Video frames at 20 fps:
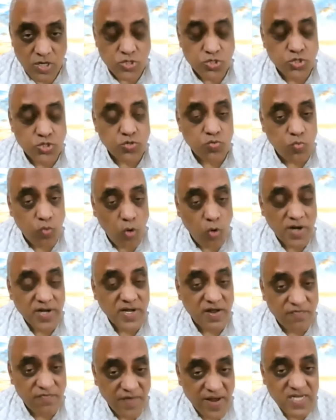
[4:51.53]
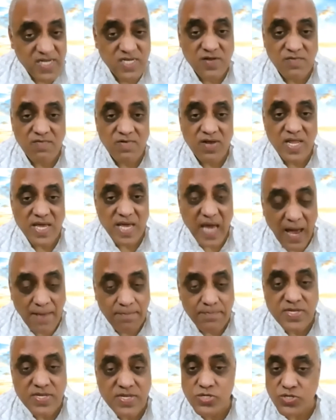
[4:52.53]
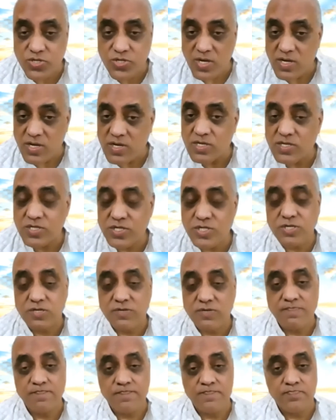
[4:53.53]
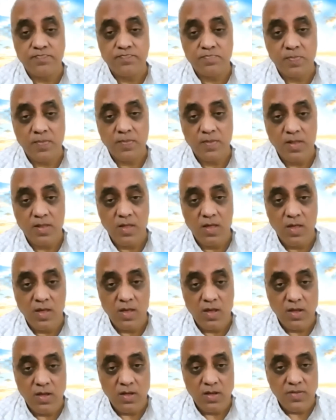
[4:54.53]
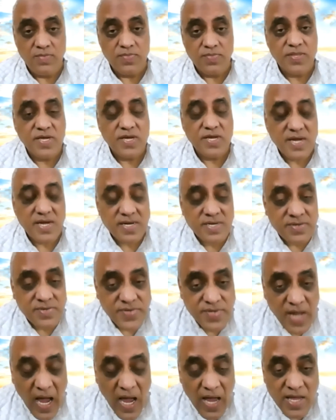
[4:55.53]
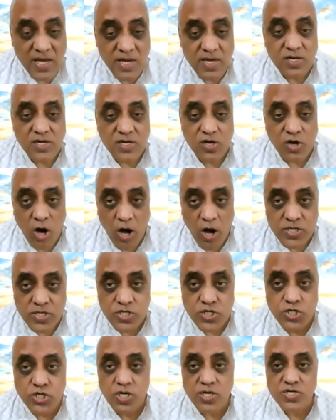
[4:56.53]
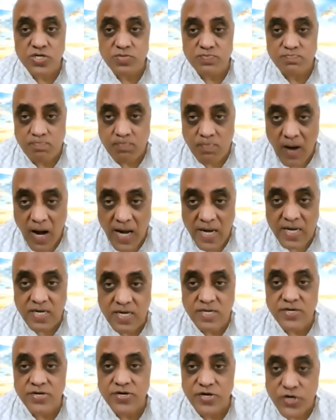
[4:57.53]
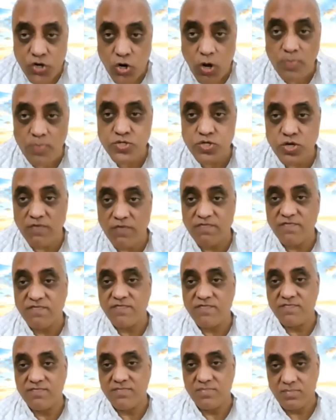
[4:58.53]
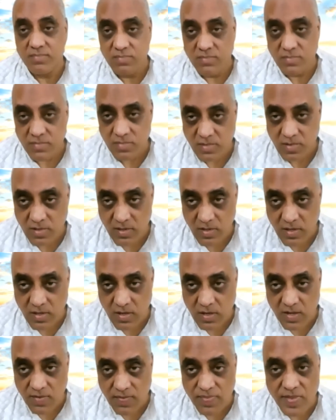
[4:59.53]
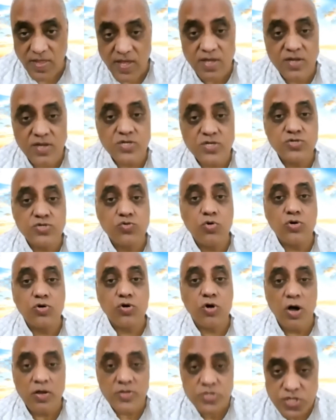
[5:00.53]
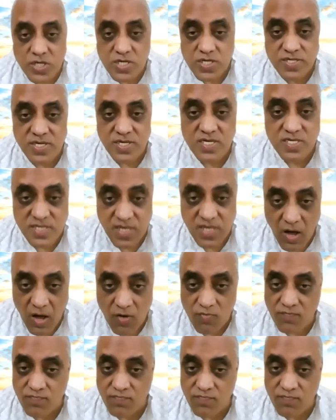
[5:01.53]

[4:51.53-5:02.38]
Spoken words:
So what effectively happens is the entire conscious mind drops off. There is no consciousness now.